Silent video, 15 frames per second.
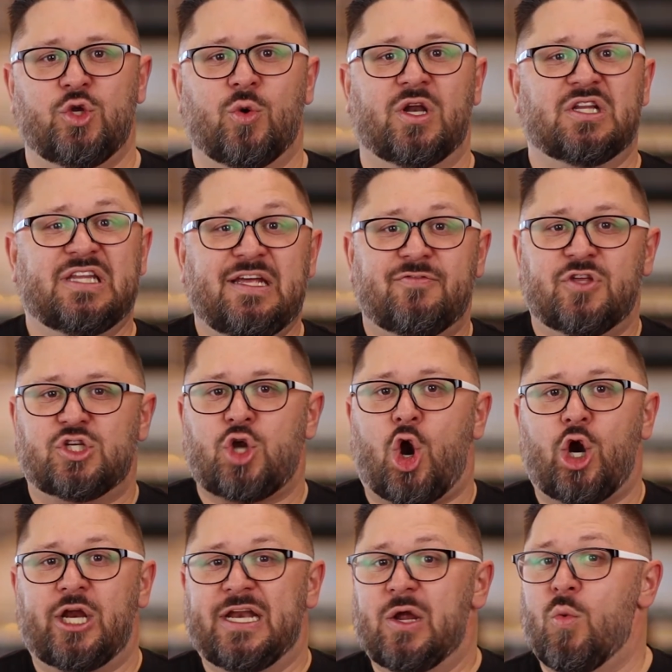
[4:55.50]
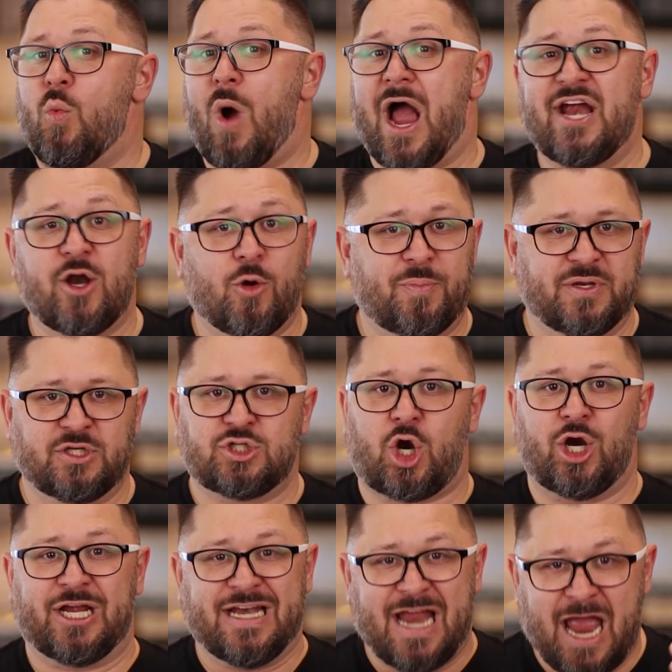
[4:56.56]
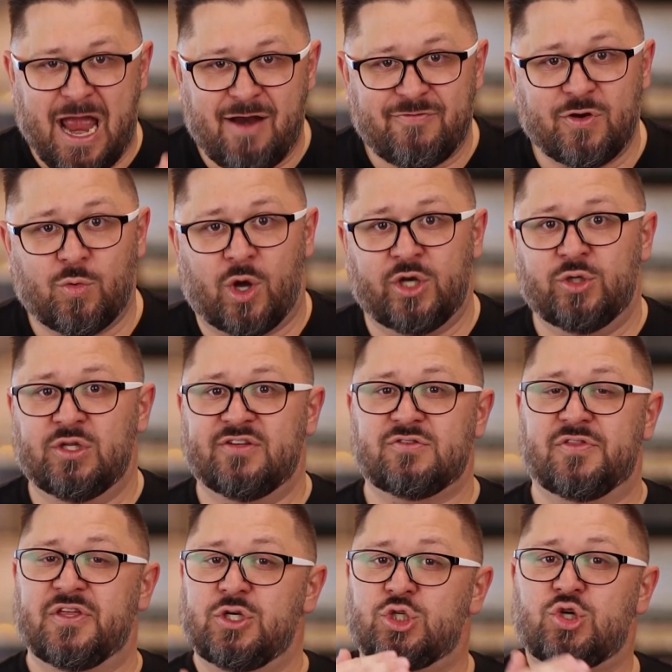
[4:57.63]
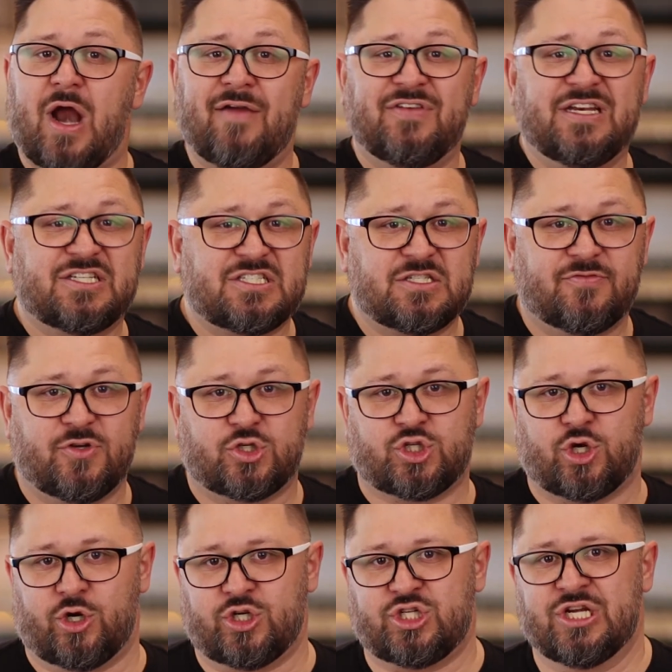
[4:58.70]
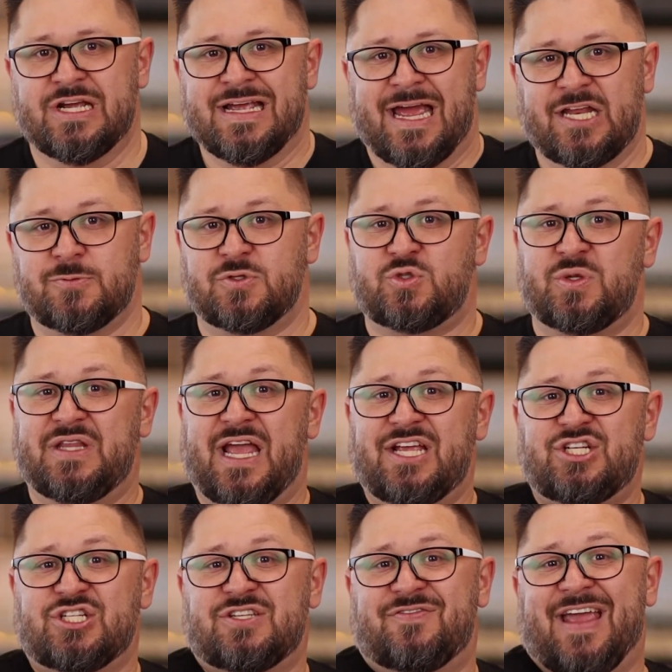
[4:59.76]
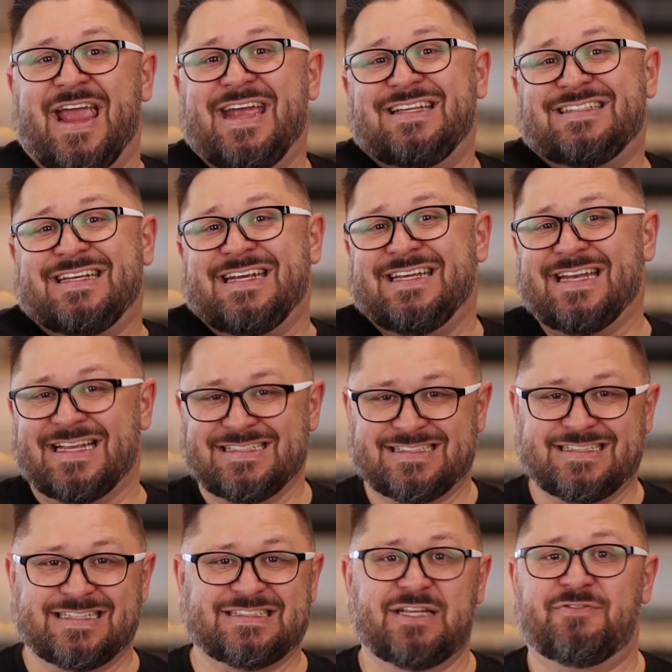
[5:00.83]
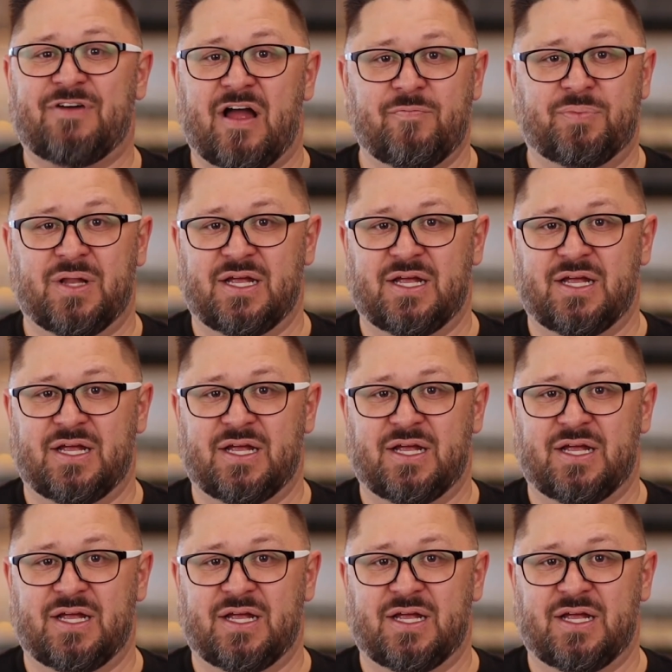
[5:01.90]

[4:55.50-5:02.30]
you wanna leave the targeting wide open. Target everyone who lives lives within driving distance of your church and is between the ages of 18 and 65